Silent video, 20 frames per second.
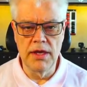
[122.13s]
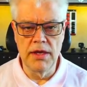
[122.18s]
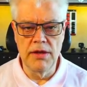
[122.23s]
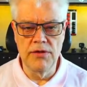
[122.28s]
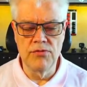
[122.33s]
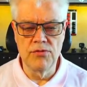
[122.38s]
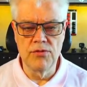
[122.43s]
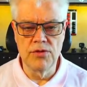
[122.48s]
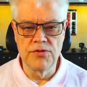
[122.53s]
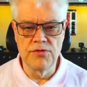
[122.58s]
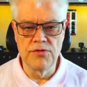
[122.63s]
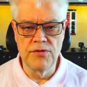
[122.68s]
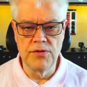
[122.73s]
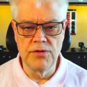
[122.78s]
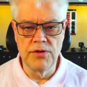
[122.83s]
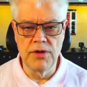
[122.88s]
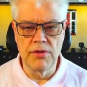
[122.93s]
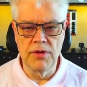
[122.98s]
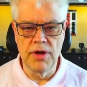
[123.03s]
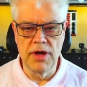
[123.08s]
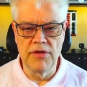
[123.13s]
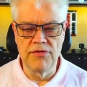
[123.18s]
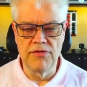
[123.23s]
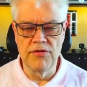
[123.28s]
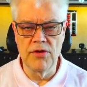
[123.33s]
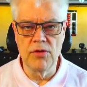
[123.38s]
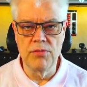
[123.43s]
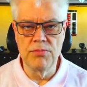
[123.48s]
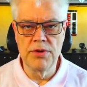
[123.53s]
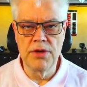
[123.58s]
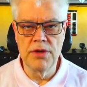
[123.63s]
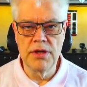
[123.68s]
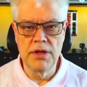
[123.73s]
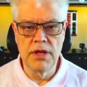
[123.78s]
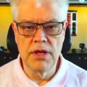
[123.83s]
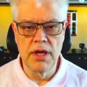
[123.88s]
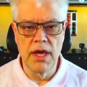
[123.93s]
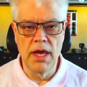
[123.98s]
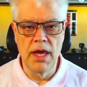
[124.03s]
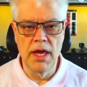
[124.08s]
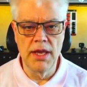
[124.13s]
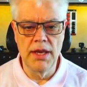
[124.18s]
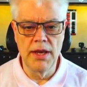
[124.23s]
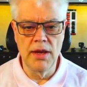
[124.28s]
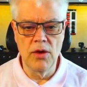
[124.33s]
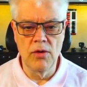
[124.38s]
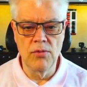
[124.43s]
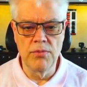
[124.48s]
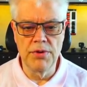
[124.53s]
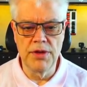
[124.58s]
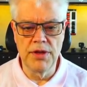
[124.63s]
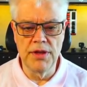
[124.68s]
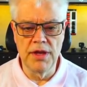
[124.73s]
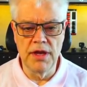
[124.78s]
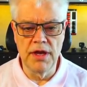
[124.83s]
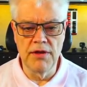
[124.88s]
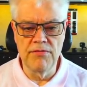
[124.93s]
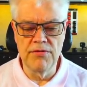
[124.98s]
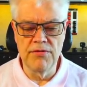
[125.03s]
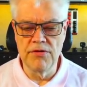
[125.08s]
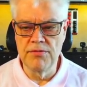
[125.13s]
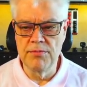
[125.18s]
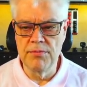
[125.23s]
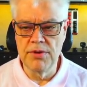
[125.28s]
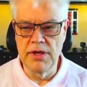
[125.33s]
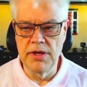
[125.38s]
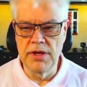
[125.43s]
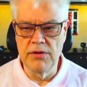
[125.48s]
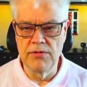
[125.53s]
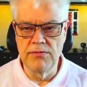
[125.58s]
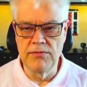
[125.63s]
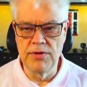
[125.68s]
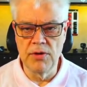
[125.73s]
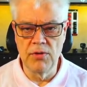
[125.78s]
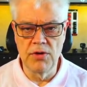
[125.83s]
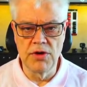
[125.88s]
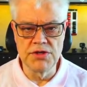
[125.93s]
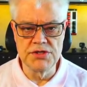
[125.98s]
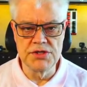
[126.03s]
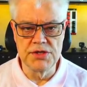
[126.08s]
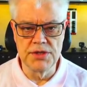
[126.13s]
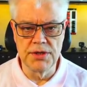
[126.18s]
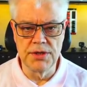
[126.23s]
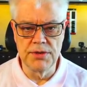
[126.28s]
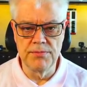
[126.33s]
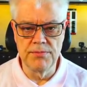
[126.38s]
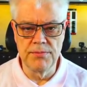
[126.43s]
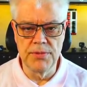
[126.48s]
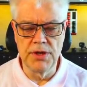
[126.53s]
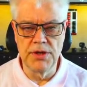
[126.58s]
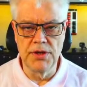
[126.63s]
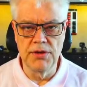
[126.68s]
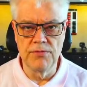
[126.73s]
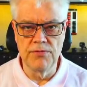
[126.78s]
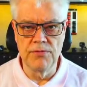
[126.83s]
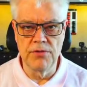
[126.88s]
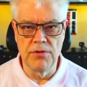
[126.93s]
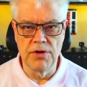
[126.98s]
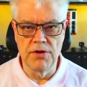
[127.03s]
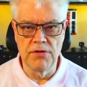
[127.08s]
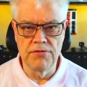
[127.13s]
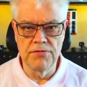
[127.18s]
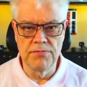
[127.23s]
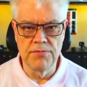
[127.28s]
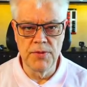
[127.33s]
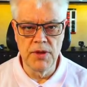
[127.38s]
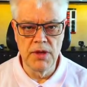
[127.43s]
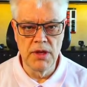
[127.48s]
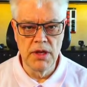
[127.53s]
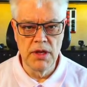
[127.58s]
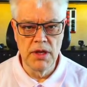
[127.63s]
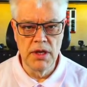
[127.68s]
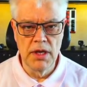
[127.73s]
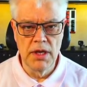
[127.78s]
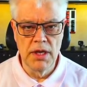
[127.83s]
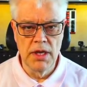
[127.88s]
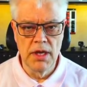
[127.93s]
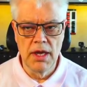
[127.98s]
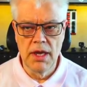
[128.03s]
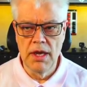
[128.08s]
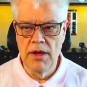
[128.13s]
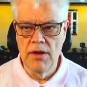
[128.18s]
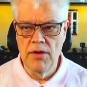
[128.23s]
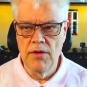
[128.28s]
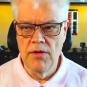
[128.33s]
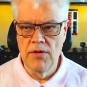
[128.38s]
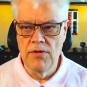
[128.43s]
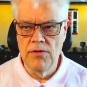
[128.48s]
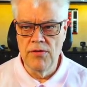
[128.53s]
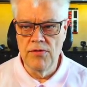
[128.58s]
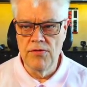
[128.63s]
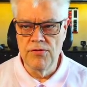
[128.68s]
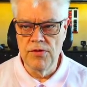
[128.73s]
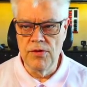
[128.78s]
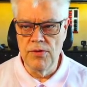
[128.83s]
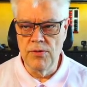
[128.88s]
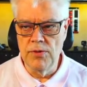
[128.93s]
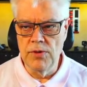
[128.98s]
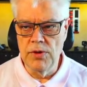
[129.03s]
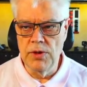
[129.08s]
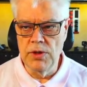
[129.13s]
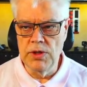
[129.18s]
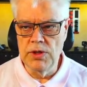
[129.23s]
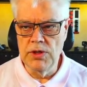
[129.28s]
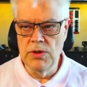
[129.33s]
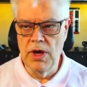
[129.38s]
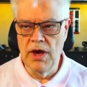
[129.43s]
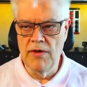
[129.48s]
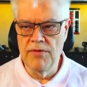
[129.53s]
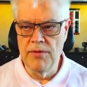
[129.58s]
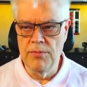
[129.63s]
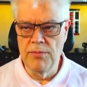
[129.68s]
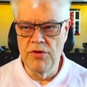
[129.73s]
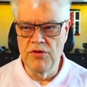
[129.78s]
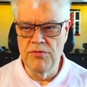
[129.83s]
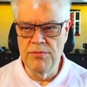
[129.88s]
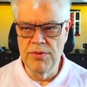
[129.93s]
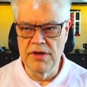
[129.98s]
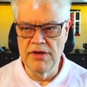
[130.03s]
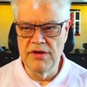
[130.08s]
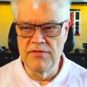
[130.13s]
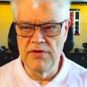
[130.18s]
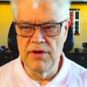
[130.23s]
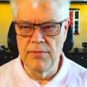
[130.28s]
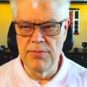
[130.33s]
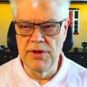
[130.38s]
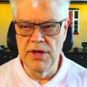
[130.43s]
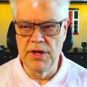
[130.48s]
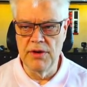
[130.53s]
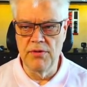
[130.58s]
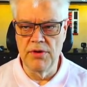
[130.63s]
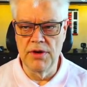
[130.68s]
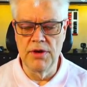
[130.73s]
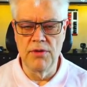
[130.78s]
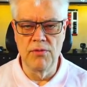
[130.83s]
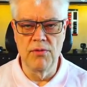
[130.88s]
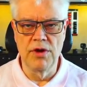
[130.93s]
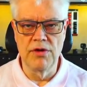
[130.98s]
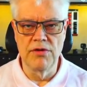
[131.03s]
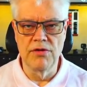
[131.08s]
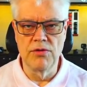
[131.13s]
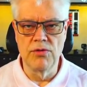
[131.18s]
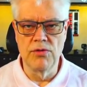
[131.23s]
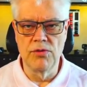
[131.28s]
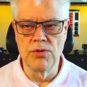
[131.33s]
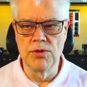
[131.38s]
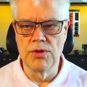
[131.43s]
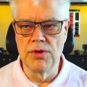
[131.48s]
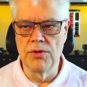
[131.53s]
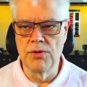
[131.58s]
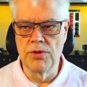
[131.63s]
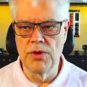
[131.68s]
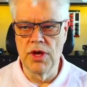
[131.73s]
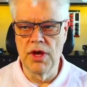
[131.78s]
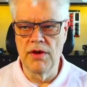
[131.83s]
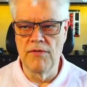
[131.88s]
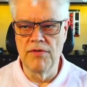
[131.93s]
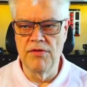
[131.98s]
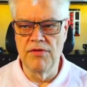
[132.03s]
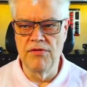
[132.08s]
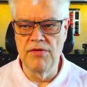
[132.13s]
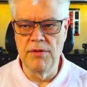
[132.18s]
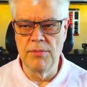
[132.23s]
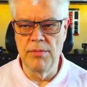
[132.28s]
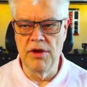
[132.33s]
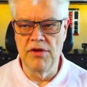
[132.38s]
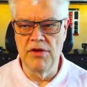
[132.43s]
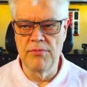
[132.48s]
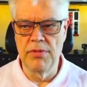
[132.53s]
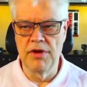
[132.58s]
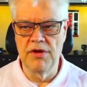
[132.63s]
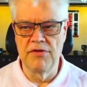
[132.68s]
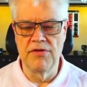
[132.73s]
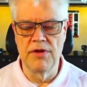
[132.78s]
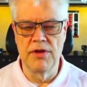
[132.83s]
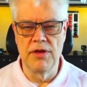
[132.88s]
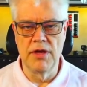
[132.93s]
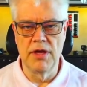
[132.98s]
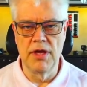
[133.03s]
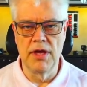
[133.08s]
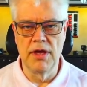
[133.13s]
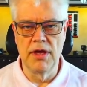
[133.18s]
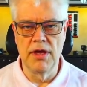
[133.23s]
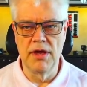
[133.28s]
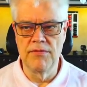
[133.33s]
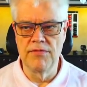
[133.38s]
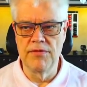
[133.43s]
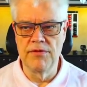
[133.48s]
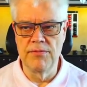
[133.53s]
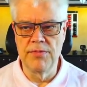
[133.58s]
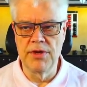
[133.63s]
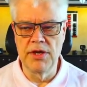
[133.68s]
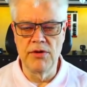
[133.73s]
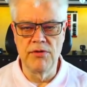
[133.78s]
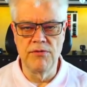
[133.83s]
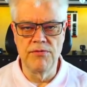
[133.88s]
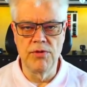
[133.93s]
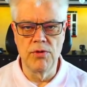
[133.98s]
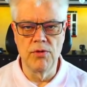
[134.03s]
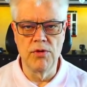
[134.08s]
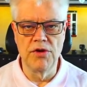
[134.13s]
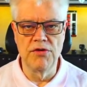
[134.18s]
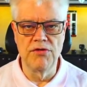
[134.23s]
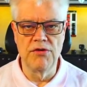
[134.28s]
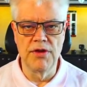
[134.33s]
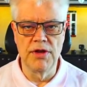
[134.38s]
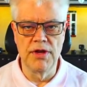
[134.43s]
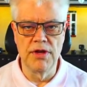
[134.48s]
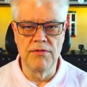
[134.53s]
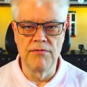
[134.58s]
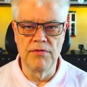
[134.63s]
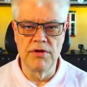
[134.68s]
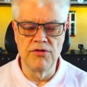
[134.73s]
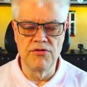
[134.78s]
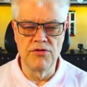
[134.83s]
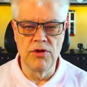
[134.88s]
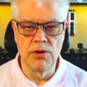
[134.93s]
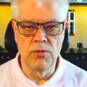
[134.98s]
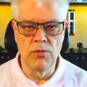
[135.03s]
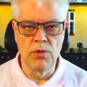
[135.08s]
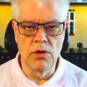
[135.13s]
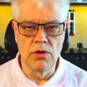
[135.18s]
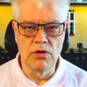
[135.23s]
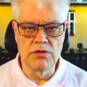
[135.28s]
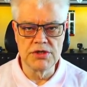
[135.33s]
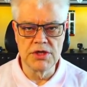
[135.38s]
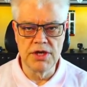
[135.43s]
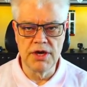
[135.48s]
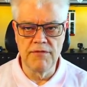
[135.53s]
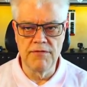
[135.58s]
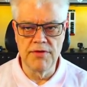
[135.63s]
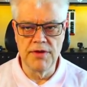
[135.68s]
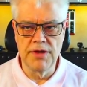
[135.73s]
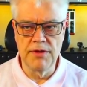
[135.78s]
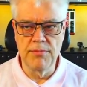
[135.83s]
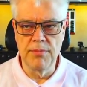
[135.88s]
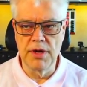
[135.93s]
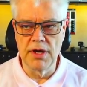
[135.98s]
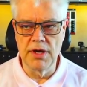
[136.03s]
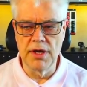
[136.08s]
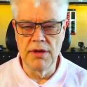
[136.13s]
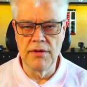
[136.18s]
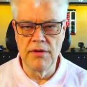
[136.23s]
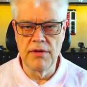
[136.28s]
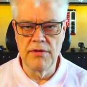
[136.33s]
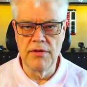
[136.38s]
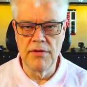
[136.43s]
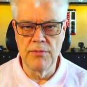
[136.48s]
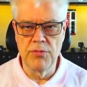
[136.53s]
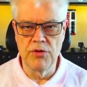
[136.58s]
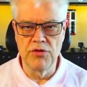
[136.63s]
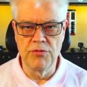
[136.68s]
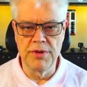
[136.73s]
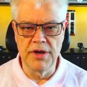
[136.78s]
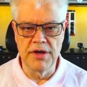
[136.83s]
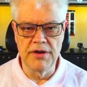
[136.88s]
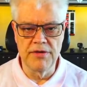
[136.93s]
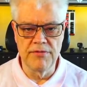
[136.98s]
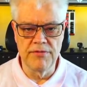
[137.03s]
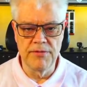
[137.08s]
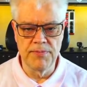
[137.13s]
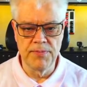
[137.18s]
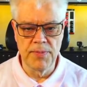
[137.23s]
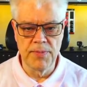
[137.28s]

eSquare Studio has opened and opened the FSP configuration menu for us. So you, you have the perspective up here in the right corner. You have the C++ and the FSP configuration and eventually we'll also have the debug perspective.